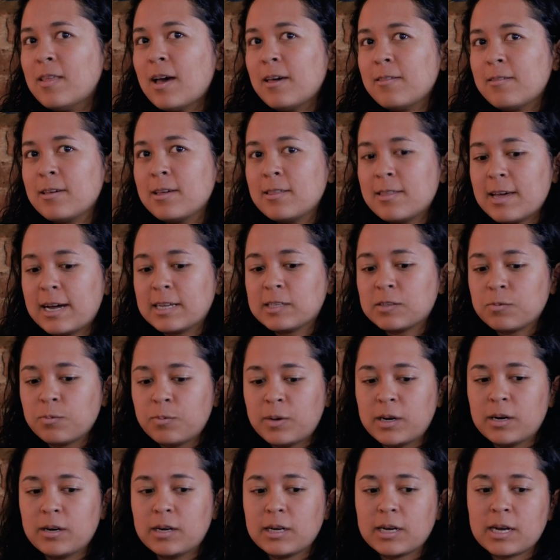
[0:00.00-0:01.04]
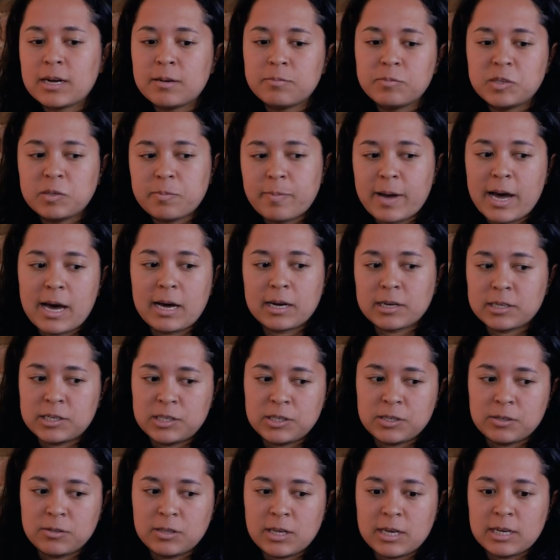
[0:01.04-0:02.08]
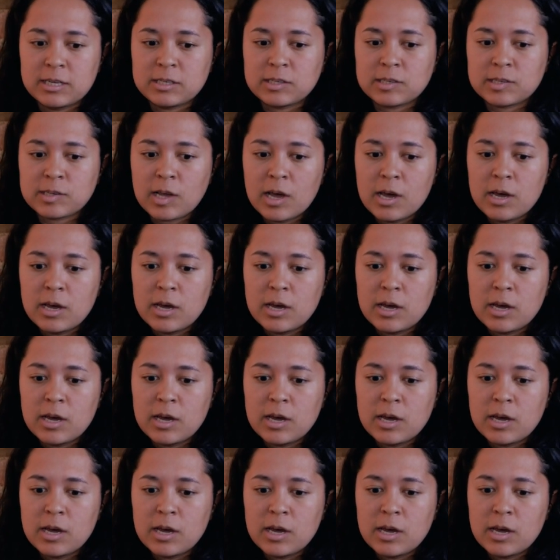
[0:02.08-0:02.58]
I think that's where it comes back to this,